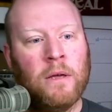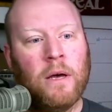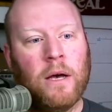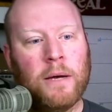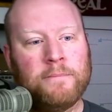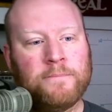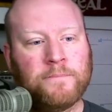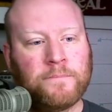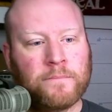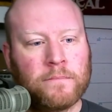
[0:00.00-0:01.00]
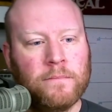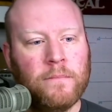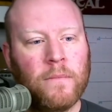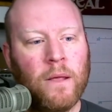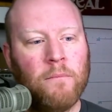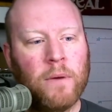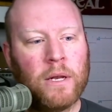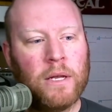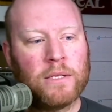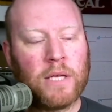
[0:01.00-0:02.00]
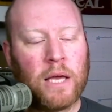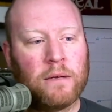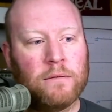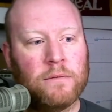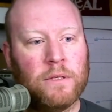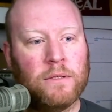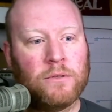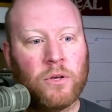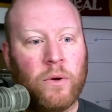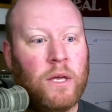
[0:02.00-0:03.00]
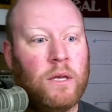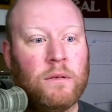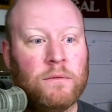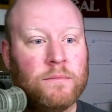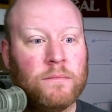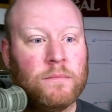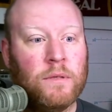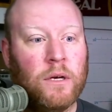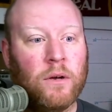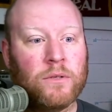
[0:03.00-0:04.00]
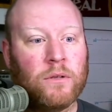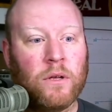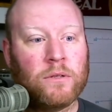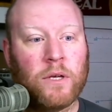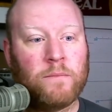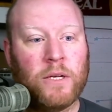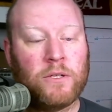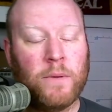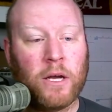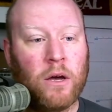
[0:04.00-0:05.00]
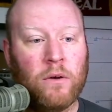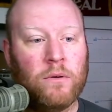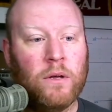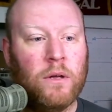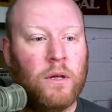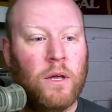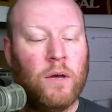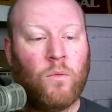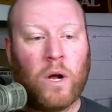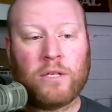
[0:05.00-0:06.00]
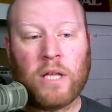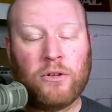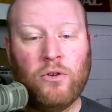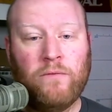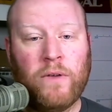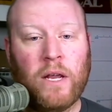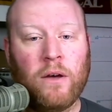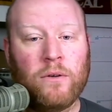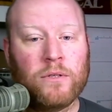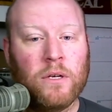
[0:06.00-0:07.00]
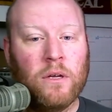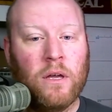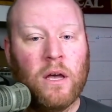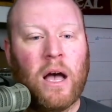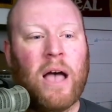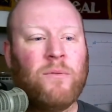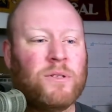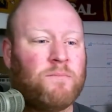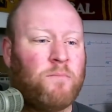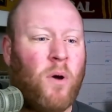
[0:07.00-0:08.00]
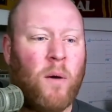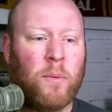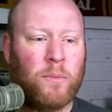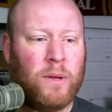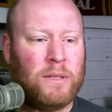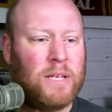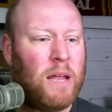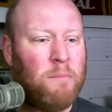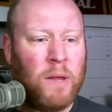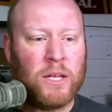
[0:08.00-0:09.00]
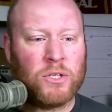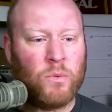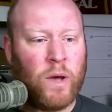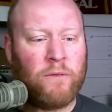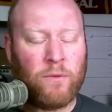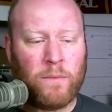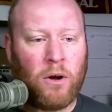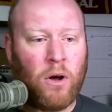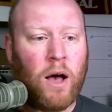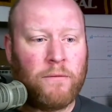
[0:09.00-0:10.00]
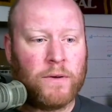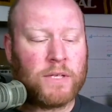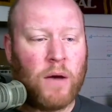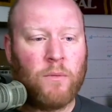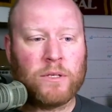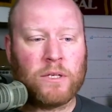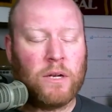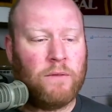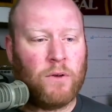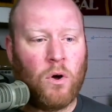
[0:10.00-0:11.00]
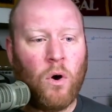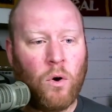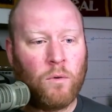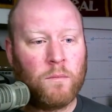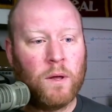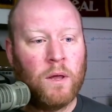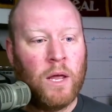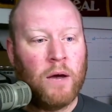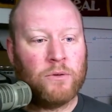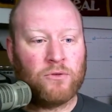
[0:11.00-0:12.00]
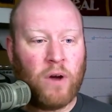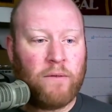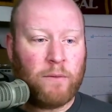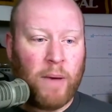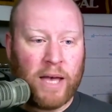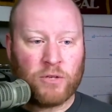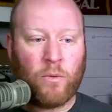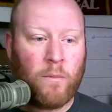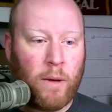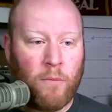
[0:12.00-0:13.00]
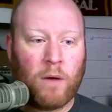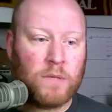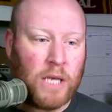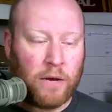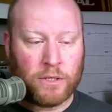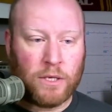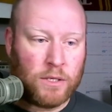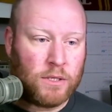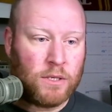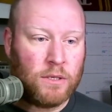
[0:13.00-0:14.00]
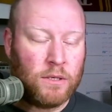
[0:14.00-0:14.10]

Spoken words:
But he's like, so he goes and looks up Teach Me to Code, watched like 2 videos. I was probably 10 minutes away from their office. I wasn't even home. I was driving past where my mom's house is.